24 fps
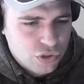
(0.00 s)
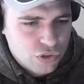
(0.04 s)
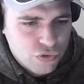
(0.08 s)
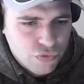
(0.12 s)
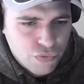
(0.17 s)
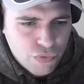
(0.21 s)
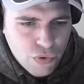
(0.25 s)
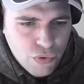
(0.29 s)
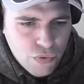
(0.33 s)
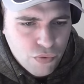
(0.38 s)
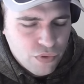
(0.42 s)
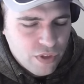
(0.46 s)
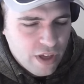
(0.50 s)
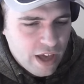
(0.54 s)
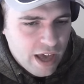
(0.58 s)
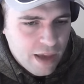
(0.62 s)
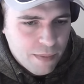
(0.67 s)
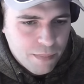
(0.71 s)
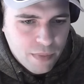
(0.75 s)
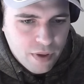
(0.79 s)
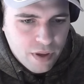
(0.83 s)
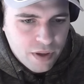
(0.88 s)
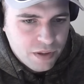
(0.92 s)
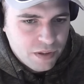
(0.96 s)
Screw
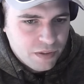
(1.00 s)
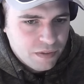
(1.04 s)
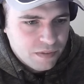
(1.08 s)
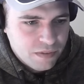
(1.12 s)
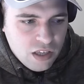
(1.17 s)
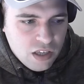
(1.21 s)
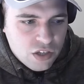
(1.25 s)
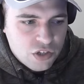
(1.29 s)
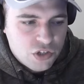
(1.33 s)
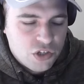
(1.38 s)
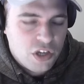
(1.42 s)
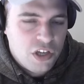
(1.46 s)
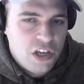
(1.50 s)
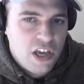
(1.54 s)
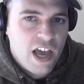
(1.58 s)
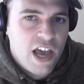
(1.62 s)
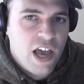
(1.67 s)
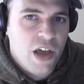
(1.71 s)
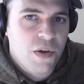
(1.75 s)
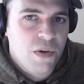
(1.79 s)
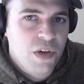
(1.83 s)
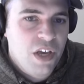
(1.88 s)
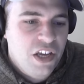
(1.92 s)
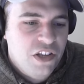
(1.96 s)
that, mate. So
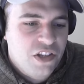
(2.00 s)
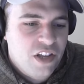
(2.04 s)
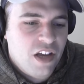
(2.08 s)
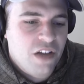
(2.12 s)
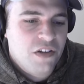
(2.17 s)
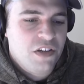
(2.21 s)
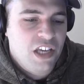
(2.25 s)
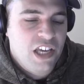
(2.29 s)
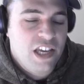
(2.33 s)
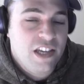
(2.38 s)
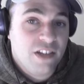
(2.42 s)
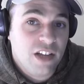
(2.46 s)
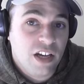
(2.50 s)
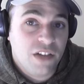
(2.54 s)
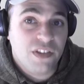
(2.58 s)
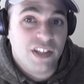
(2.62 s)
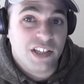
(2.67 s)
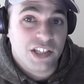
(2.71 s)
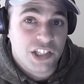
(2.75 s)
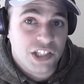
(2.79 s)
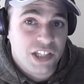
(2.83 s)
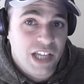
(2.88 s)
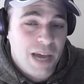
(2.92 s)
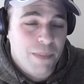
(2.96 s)
yeah, he done
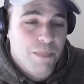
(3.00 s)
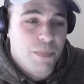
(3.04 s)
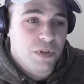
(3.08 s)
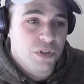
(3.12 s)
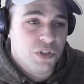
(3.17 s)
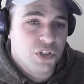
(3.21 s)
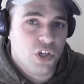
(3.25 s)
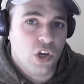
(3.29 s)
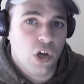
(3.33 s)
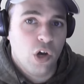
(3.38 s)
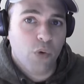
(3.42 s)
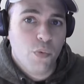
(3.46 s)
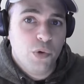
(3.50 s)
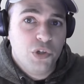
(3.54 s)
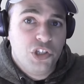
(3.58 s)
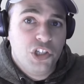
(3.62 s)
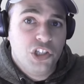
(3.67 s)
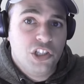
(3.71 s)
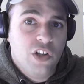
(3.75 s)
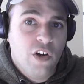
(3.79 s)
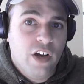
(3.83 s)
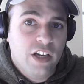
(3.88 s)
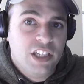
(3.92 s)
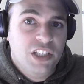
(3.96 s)
the snapping turtle, which
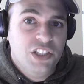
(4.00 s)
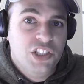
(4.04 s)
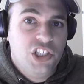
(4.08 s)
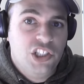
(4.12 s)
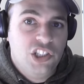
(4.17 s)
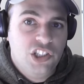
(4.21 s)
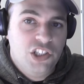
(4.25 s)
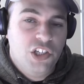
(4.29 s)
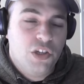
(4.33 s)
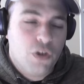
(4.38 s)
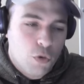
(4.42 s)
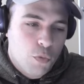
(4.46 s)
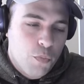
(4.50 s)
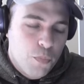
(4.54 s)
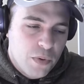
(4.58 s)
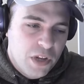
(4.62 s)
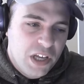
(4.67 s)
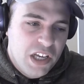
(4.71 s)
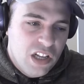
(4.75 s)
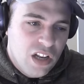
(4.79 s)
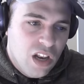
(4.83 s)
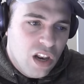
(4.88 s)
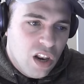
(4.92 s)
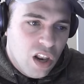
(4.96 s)
is like
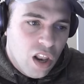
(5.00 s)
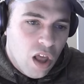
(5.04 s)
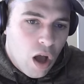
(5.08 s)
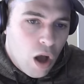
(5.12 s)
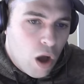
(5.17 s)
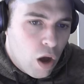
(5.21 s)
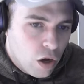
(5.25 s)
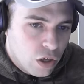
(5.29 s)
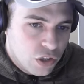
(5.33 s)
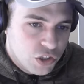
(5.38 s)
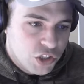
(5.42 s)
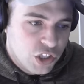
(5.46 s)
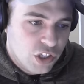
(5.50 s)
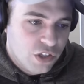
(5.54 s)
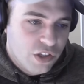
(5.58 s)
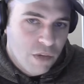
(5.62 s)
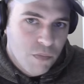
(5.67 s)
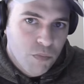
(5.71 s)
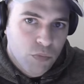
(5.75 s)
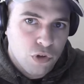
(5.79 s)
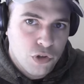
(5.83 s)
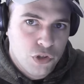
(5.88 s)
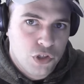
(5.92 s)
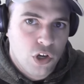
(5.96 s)
considerably larger
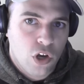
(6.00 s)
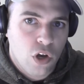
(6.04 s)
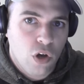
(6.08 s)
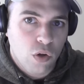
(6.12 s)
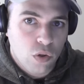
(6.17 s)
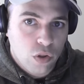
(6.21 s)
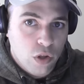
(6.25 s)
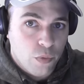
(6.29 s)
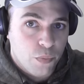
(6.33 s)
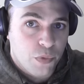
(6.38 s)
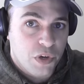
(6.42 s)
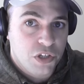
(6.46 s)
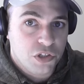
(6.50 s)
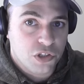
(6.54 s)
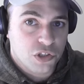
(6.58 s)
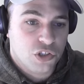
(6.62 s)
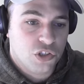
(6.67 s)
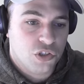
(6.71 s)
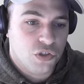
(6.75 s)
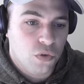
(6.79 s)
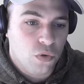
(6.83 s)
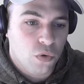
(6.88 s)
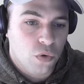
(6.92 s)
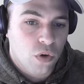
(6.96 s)
than the turtle that we
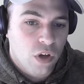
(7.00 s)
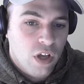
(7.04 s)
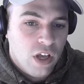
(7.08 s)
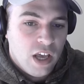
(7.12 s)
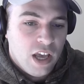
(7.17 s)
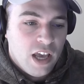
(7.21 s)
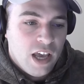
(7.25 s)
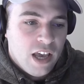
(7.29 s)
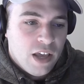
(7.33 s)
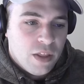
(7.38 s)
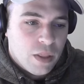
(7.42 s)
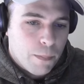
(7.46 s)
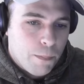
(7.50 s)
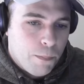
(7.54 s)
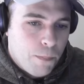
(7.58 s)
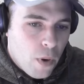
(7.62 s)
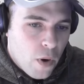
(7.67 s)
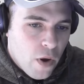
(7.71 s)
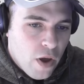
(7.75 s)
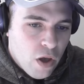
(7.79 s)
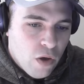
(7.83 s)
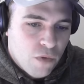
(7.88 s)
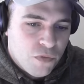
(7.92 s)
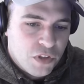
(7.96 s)
just saw. The
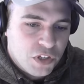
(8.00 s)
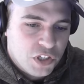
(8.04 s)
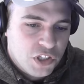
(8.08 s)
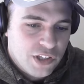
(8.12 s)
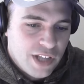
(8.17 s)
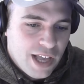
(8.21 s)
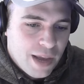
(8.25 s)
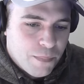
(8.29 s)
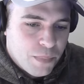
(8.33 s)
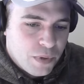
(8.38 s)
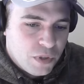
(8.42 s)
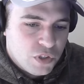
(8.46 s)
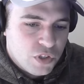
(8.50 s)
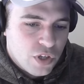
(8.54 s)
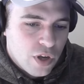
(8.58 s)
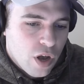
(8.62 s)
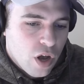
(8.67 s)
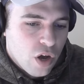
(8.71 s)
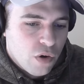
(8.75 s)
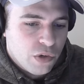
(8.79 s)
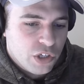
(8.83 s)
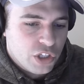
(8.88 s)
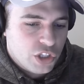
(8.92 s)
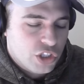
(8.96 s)
bite of the snapping
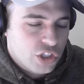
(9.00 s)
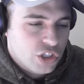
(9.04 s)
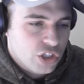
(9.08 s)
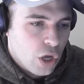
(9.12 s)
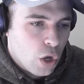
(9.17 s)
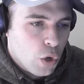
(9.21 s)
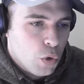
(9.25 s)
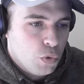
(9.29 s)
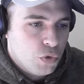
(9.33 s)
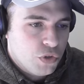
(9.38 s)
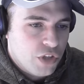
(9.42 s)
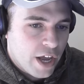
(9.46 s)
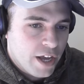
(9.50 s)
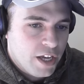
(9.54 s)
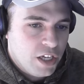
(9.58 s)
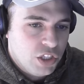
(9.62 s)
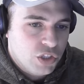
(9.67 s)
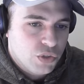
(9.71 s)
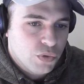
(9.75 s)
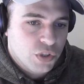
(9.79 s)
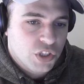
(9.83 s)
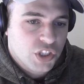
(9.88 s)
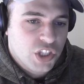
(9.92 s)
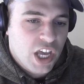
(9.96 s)
turtle is so
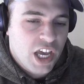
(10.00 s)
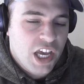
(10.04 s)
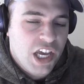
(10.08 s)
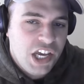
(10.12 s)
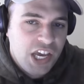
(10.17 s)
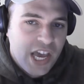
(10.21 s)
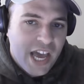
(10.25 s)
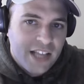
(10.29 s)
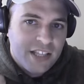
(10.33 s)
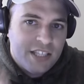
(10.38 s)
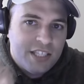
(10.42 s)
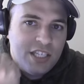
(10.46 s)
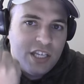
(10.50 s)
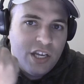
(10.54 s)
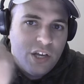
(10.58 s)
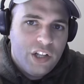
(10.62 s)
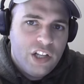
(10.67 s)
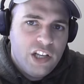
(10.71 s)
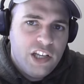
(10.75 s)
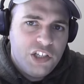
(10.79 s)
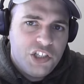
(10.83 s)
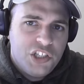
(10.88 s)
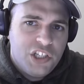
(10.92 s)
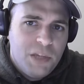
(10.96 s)
dangerous that he had to
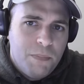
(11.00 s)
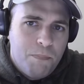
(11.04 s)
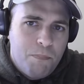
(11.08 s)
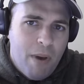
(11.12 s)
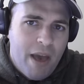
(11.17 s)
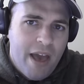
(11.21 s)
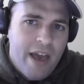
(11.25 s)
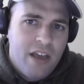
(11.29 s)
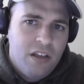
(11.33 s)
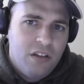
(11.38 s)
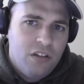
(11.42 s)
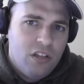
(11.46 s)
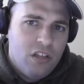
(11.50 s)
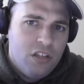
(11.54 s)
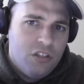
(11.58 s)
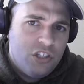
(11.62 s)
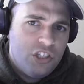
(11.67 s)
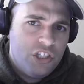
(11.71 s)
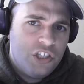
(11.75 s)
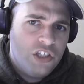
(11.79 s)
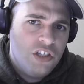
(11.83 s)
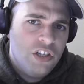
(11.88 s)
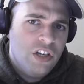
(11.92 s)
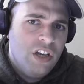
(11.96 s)
literally
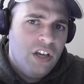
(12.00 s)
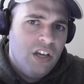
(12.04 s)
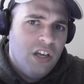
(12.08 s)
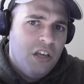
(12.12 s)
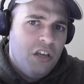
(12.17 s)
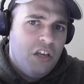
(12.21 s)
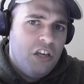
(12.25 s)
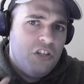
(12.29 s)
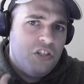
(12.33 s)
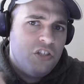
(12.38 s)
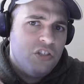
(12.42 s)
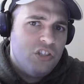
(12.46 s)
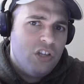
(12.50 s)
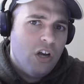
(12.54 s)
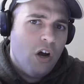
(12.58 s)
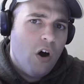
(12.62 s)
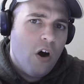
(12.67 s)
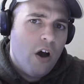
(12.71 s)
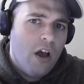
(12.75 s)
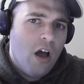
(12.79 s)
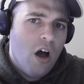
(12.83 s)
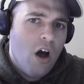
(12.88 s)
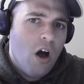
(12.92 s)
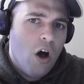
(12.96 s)
bandage his
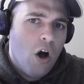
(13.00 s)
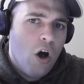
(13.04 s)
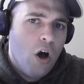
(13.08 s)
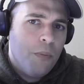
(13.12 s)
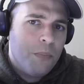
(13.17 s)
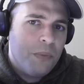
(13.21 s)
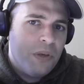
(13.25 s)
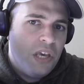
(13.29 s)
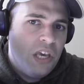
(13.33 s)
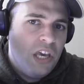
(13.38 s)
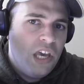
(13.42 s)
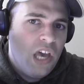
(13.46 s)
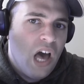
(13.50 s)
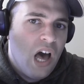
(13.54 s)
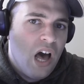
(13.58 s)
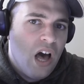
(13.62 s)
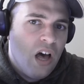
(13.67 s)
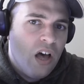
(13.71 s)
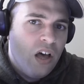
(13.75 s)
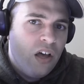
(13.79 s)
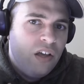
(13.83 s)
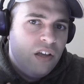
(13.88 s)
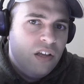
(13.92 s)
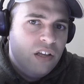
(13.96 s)
entire arm
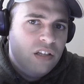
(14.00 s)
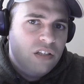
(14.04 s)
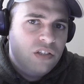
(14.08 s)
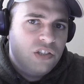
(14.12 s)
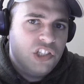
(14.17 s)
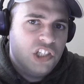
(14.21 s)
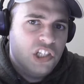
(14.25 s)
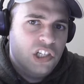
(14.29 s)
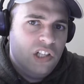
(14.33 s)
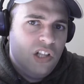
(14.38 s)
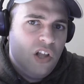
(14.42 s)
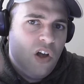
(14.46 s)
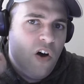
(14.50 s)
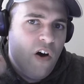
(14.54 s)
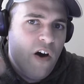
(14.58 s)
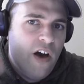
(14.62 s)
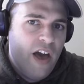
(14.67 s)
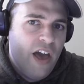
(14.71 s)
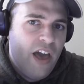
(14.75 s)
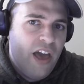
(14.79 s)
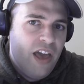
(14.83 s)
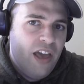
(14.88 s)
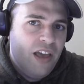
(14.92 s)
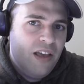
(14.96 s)
here to
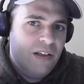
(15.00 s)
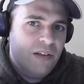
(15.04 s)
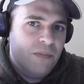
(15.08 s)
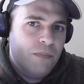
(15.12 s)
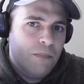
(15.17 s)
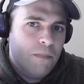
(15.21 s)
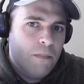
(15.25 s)
like